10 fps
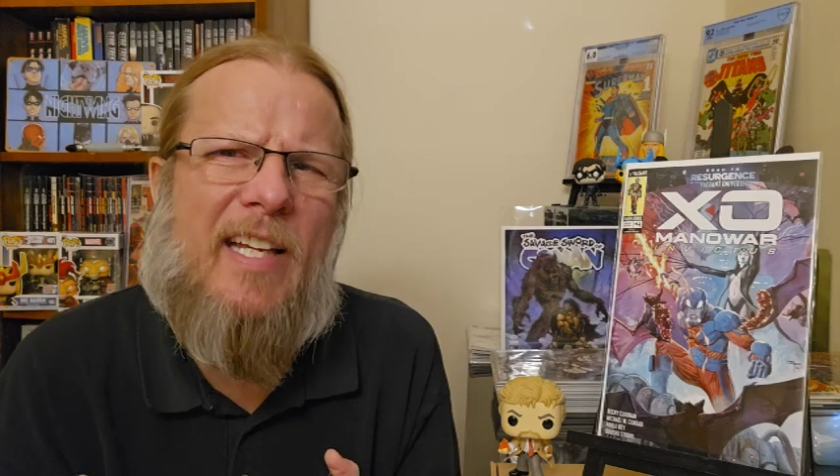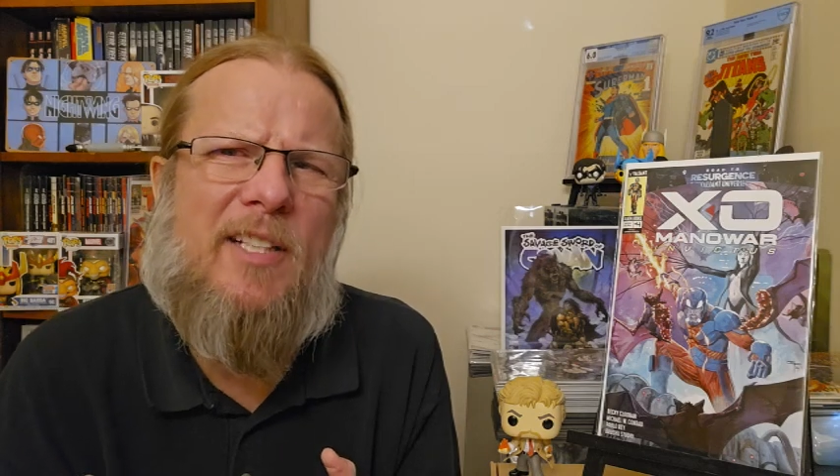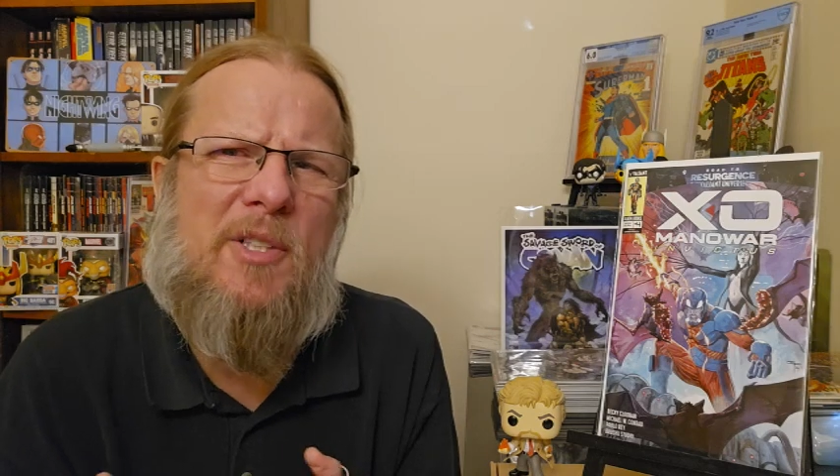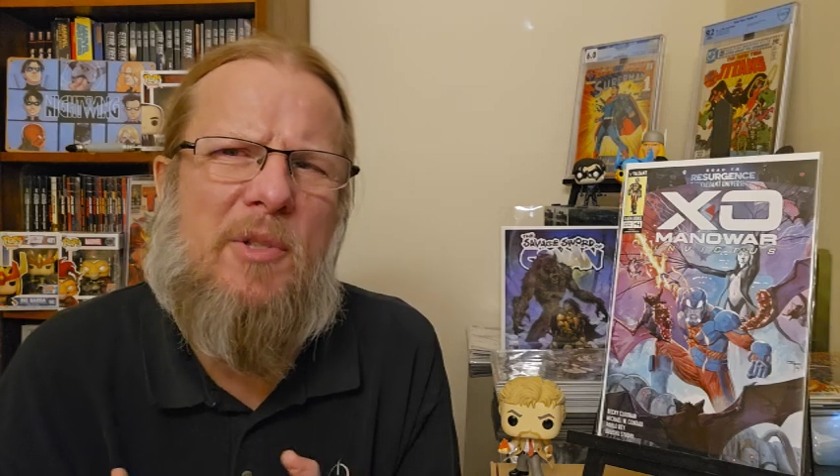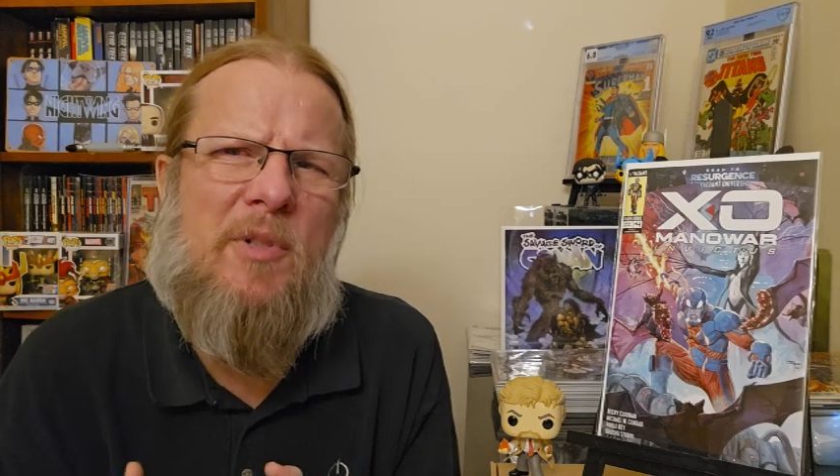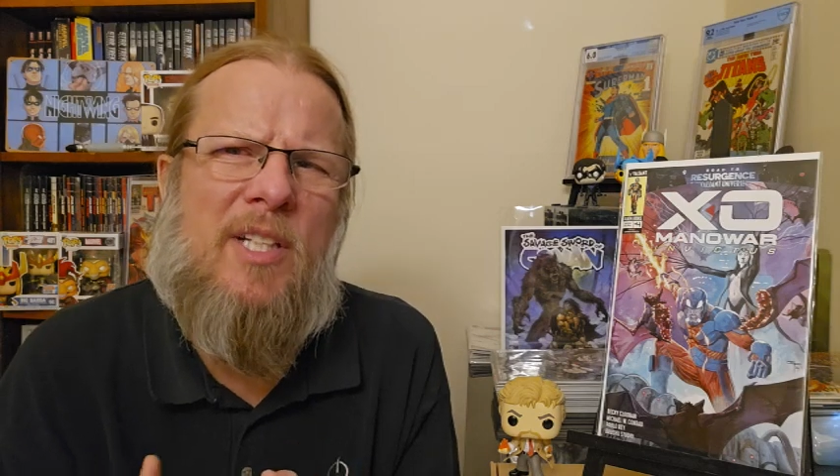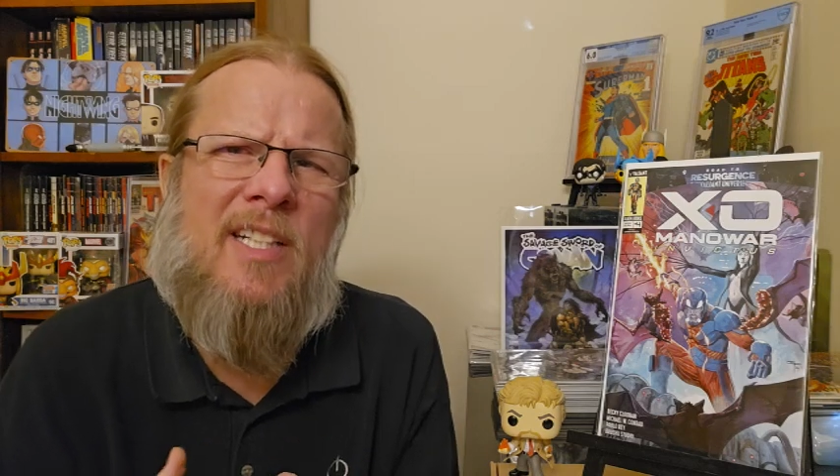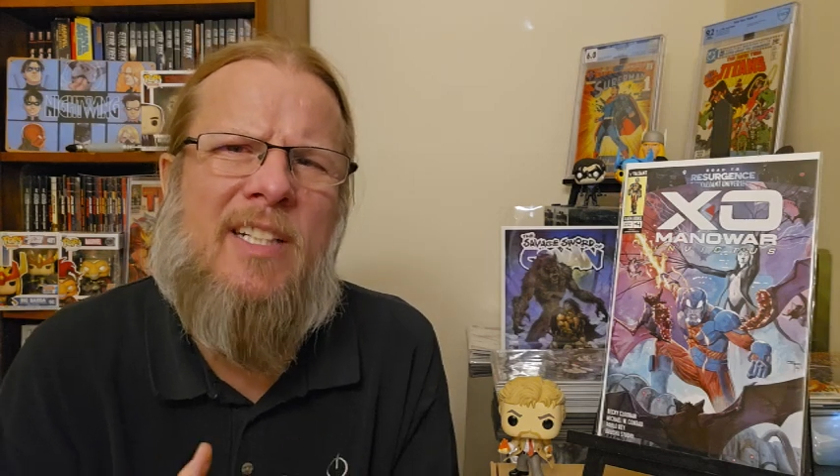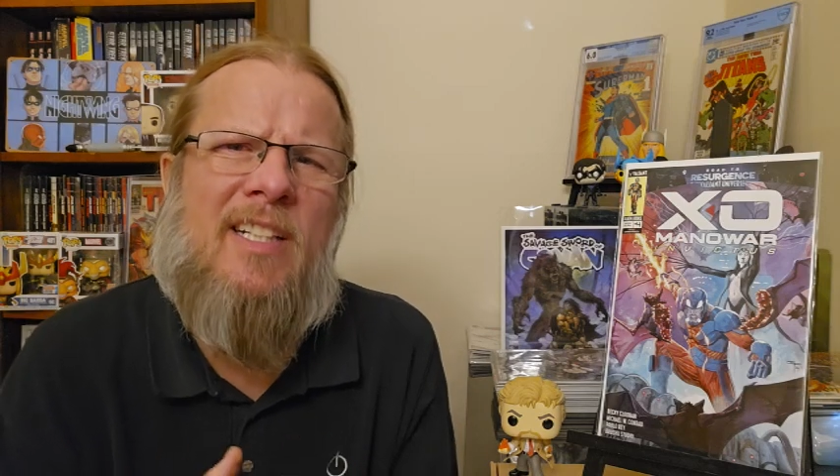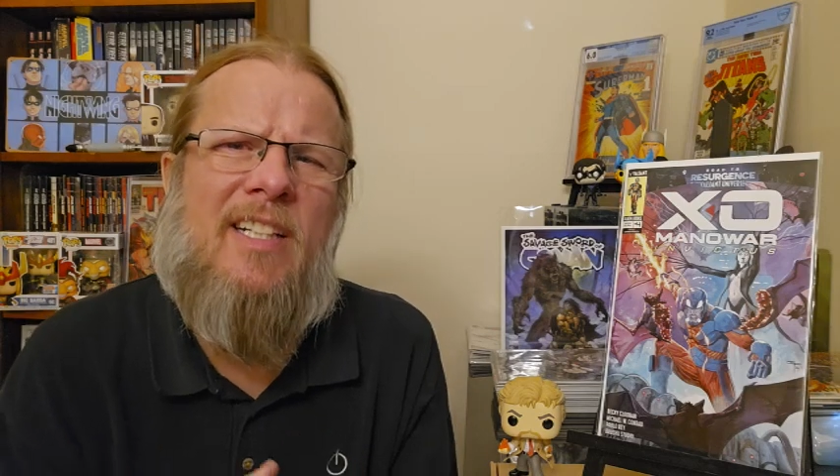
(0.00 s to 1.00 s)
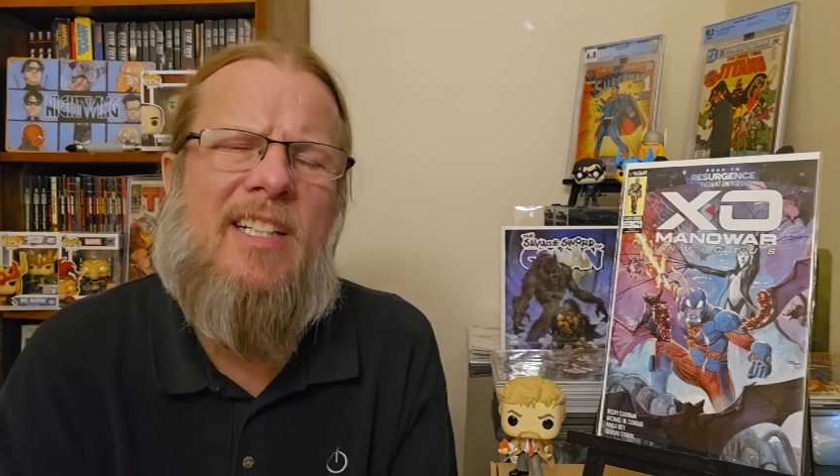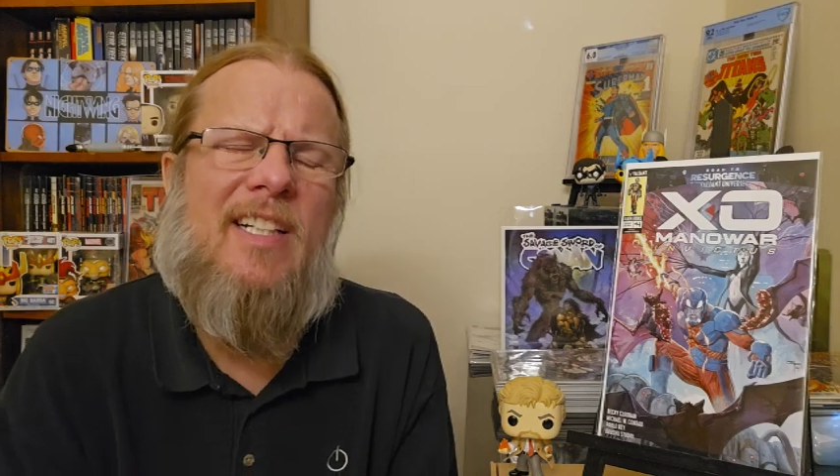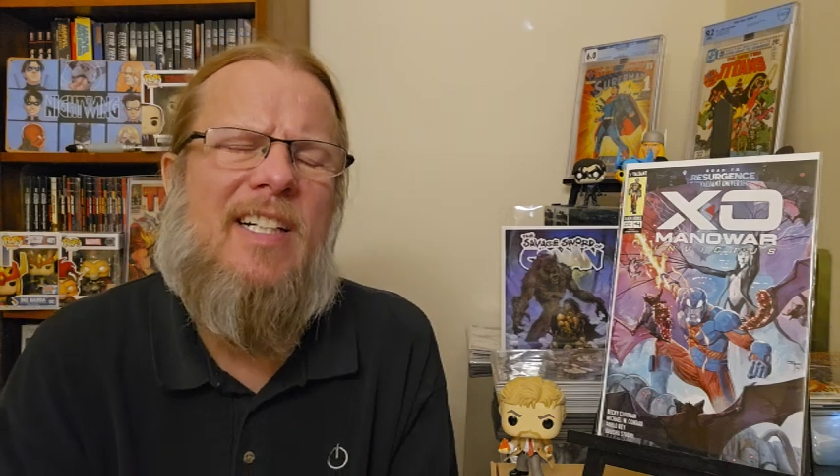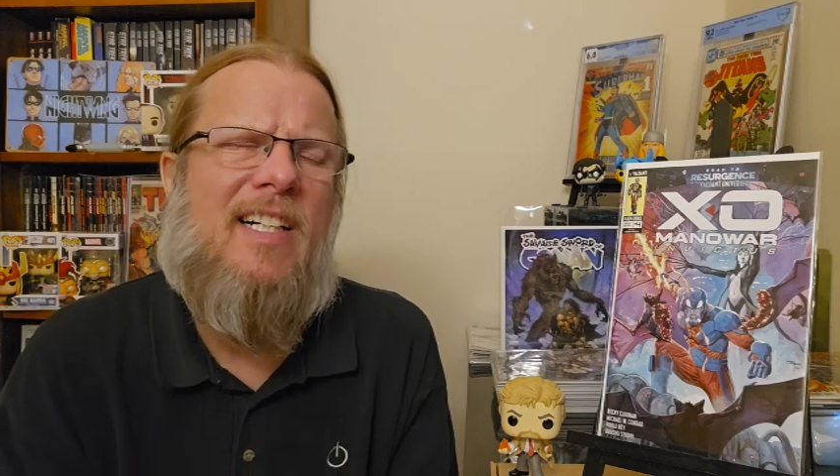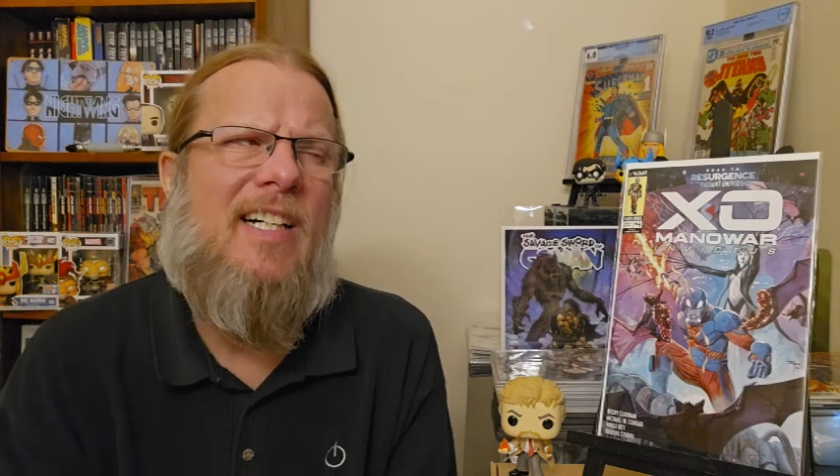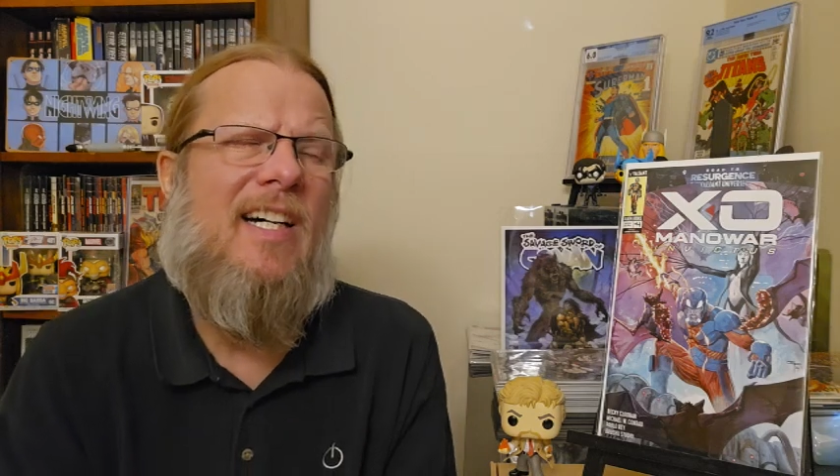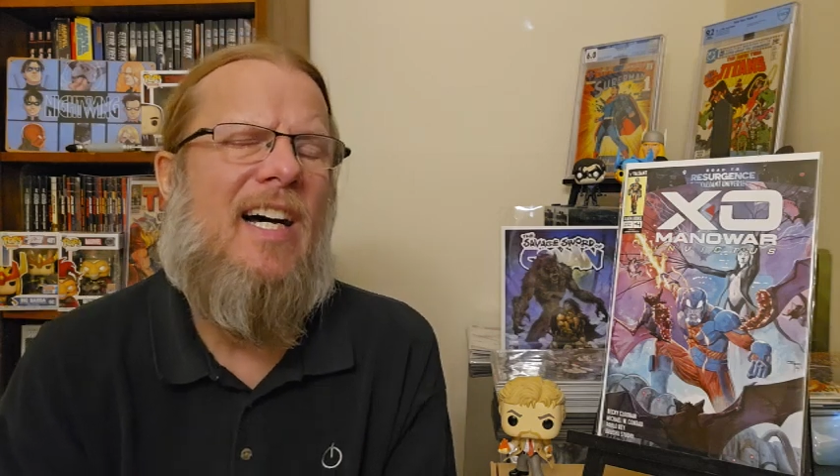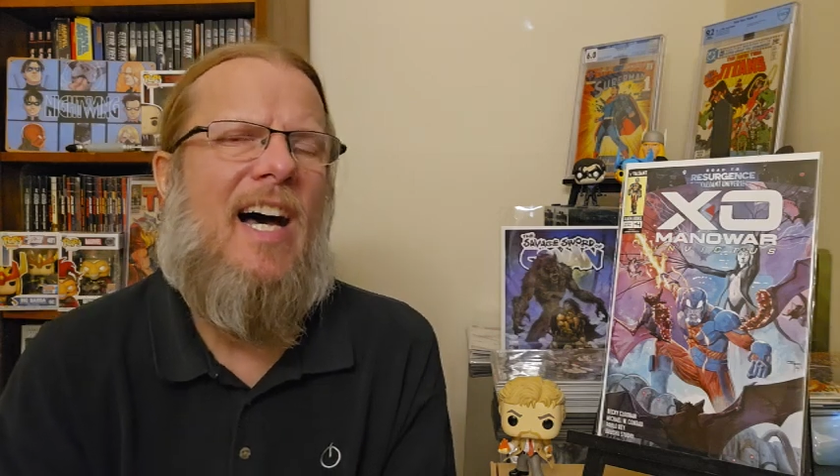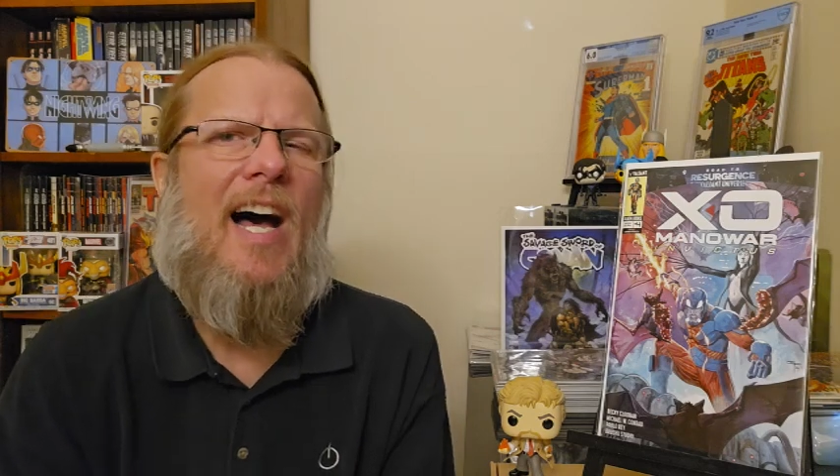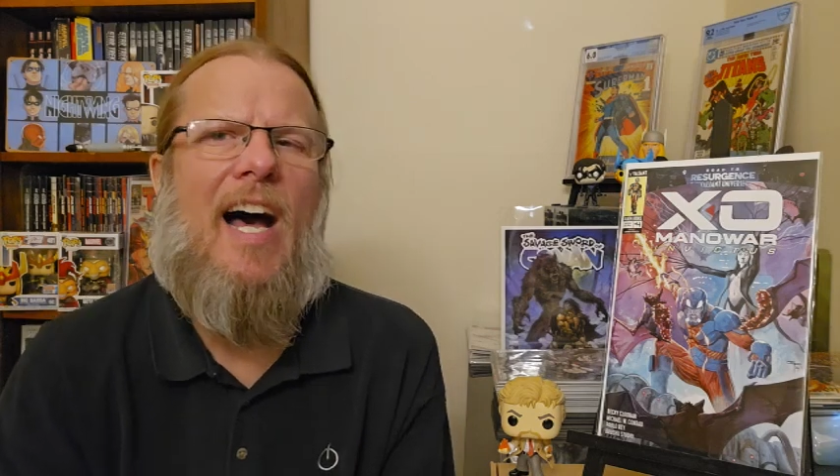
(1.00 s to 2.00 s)
Cloonan.
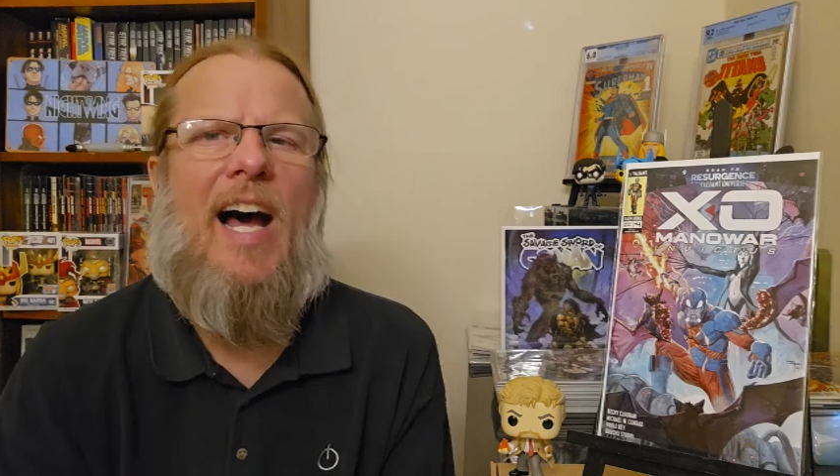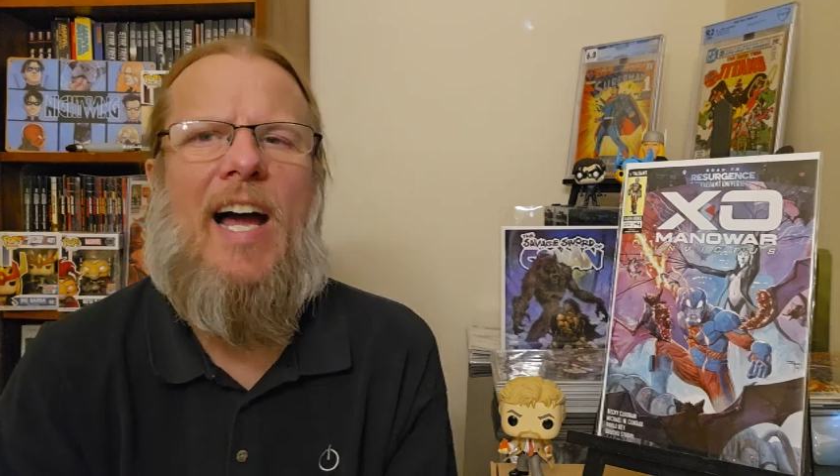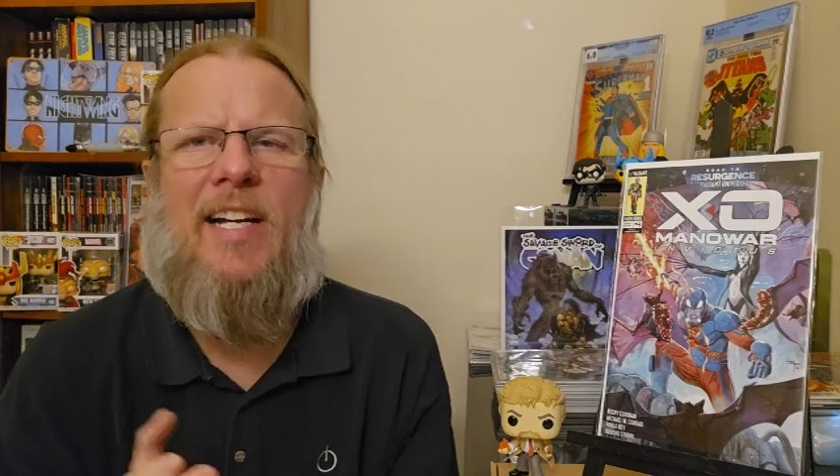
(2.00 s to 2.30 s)
I